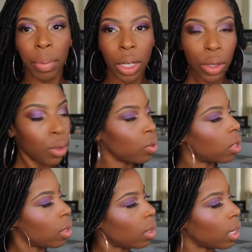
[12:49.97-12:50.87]
gonna use
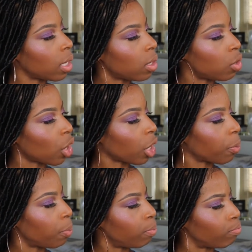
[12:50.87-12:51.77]
this dark,
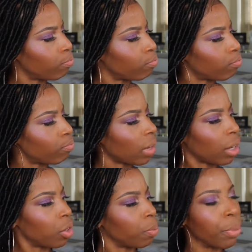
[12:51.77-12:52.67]
I
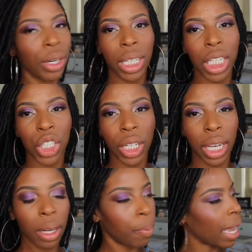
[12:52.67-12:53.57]
don't know, burgundy
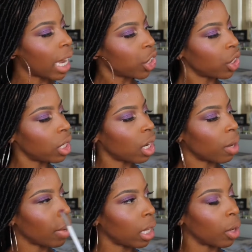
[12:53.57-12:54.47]
shade Passion on
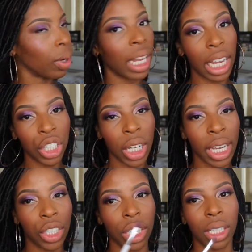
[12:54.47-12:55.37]
my lower lash
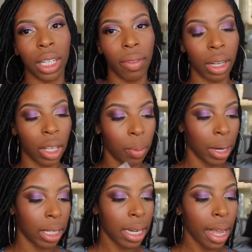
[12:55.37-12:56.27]
line just to give it a little bit
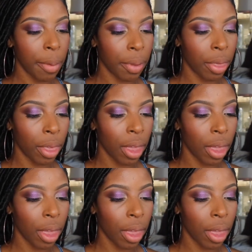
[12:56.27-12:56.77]
of depth.